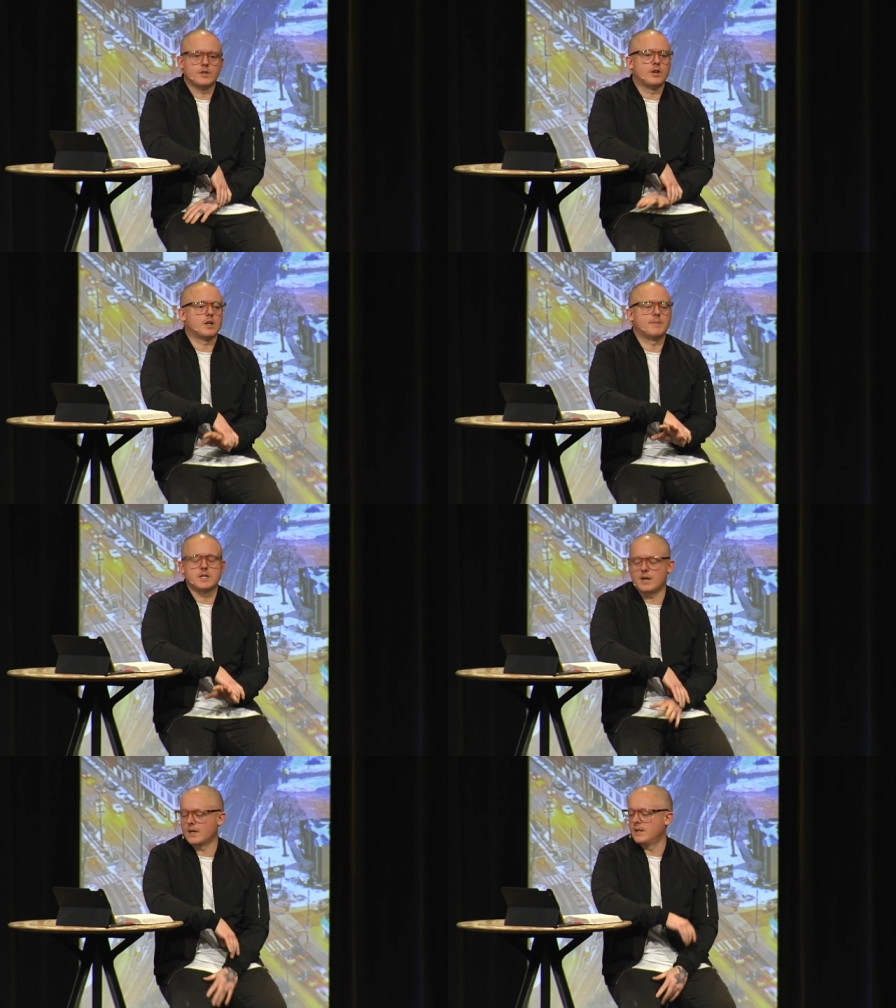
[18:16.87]
And you're going to be
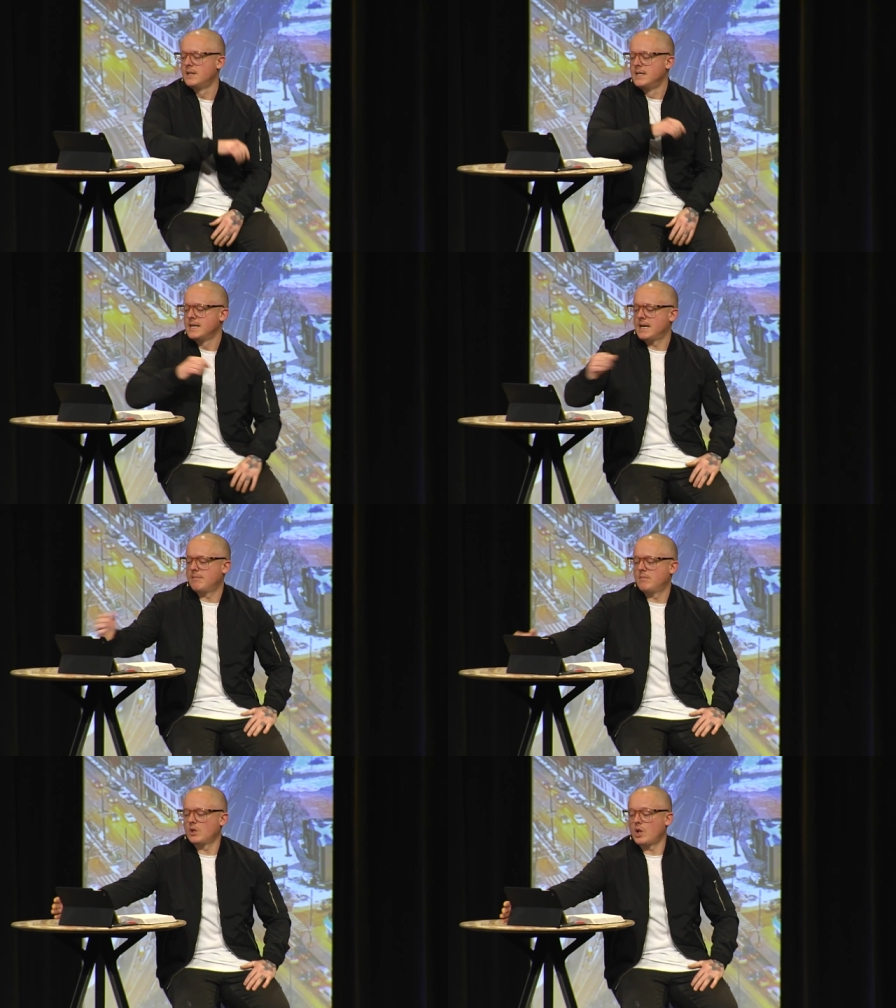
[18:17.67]
talking
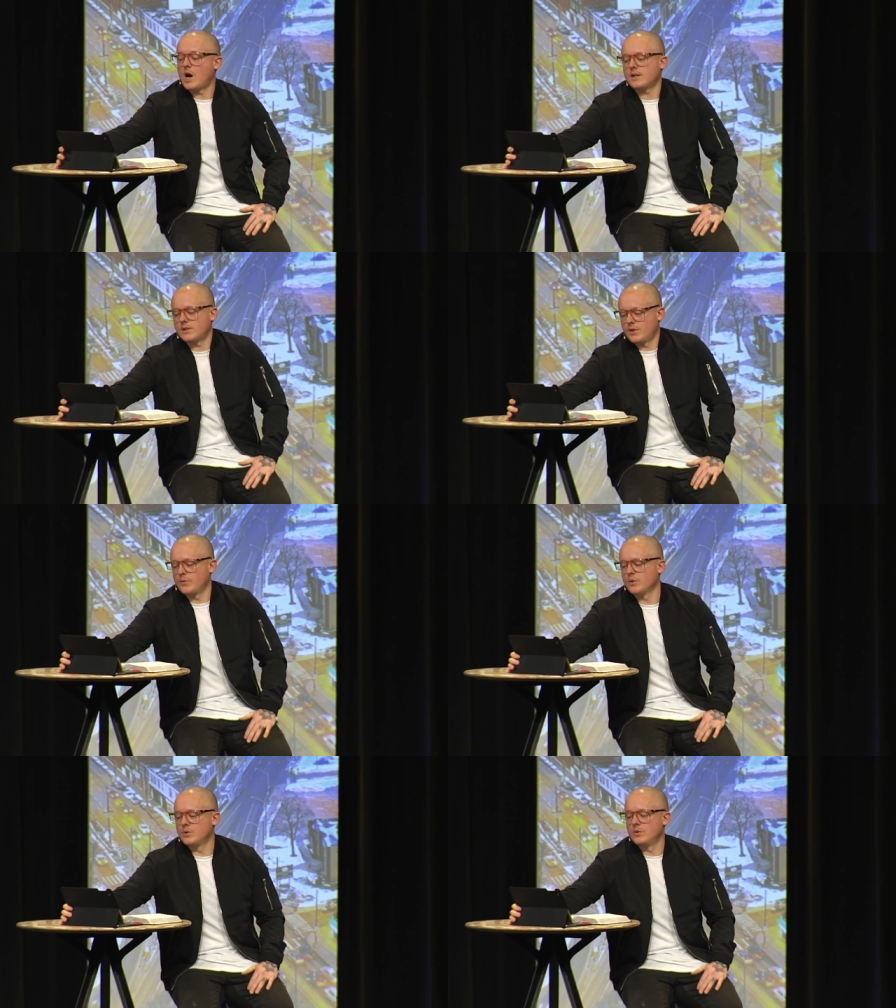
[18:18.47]
um, lots
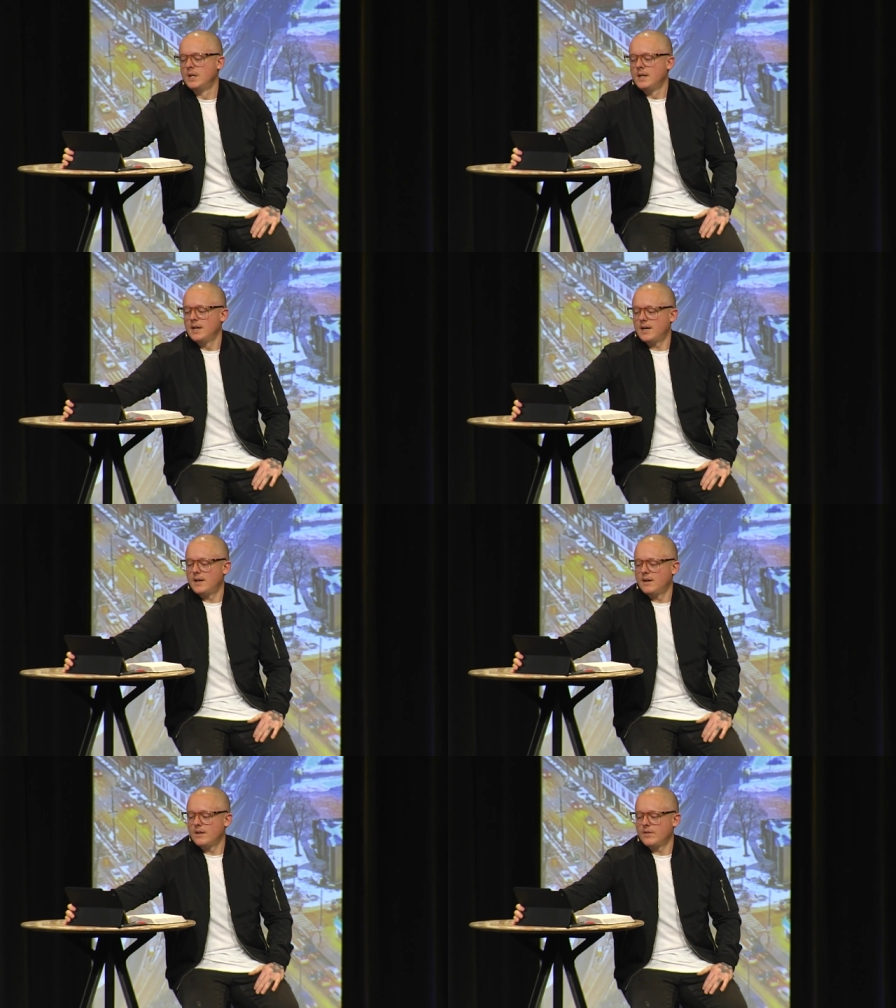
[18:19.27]
through
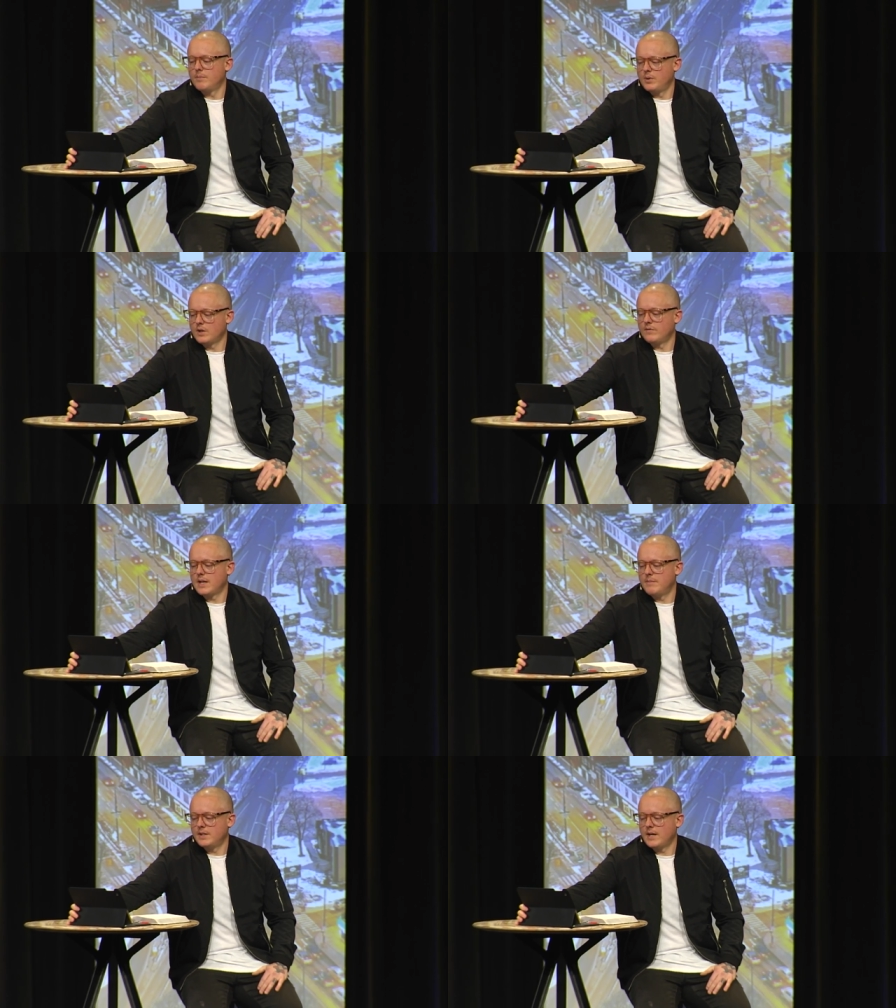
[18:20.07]
uh, the book of
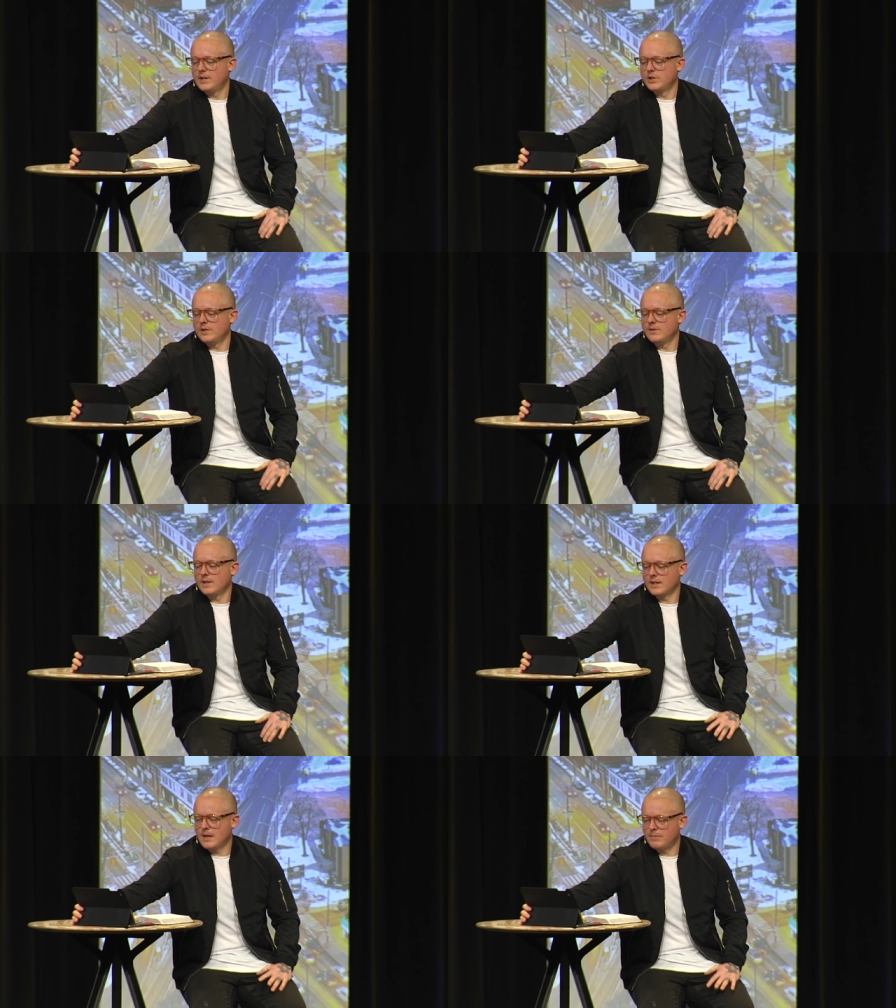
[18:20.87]
Lamentations
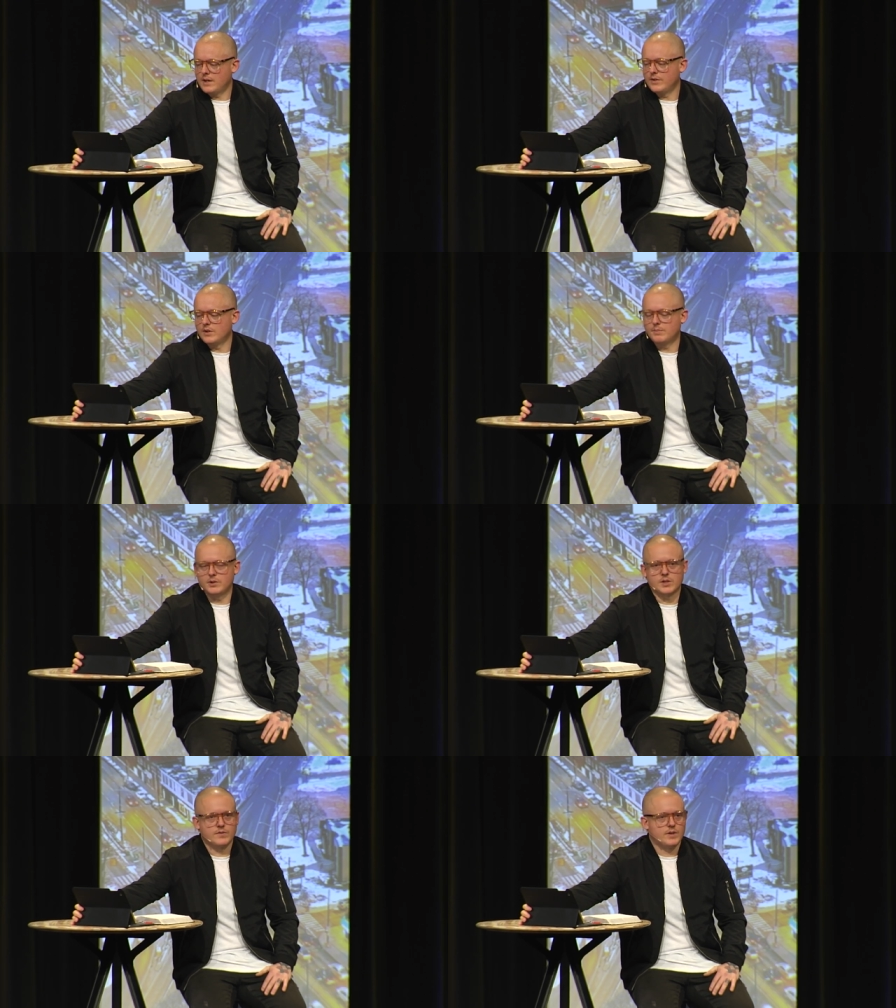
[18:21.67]
and a couple others,
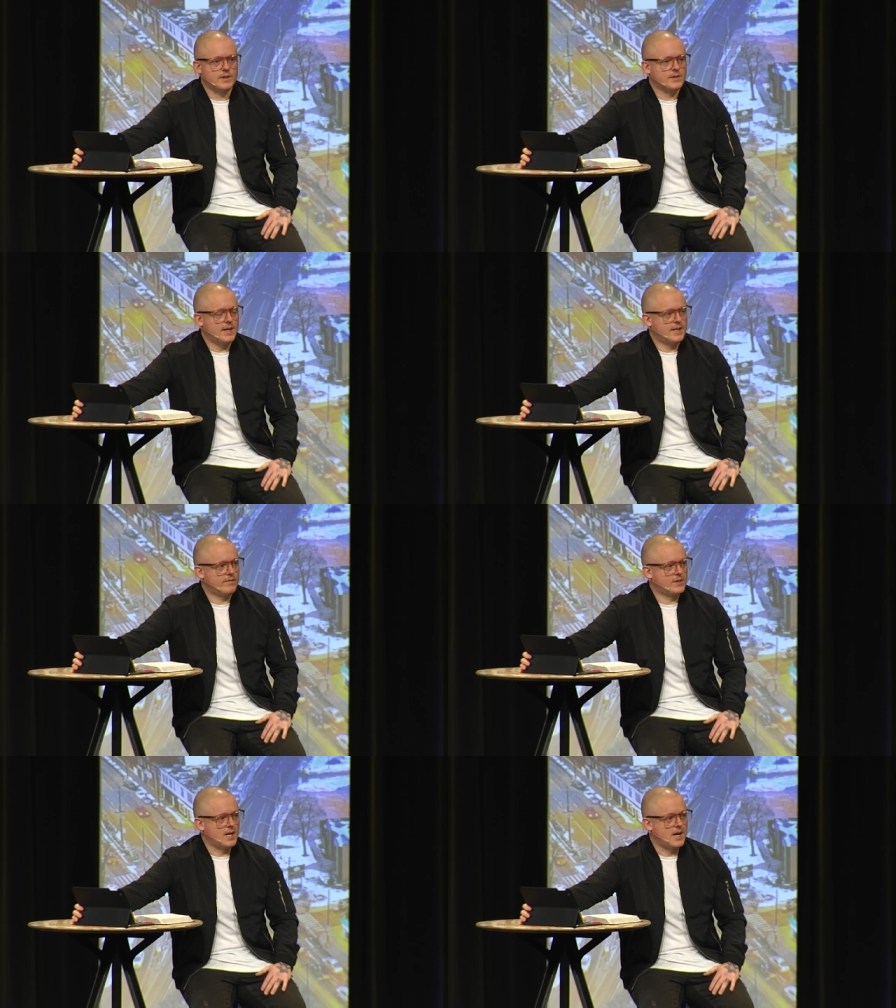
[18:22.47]
but just for the sake
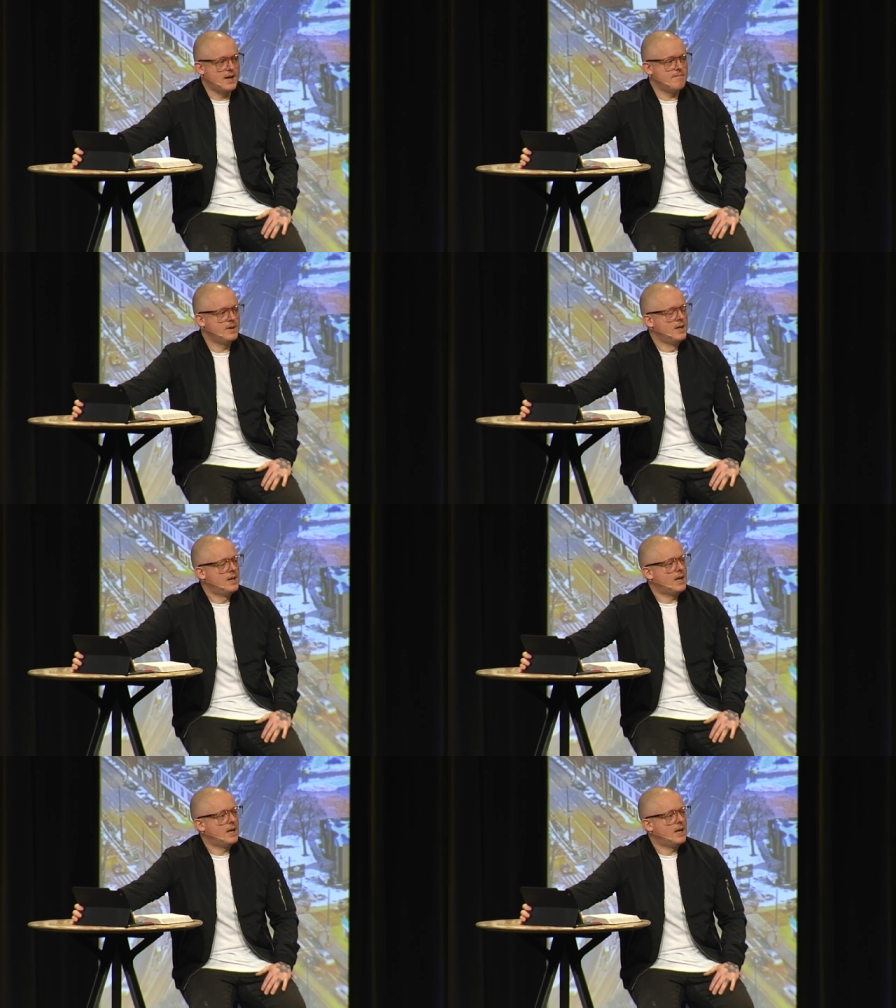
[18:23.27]
of time,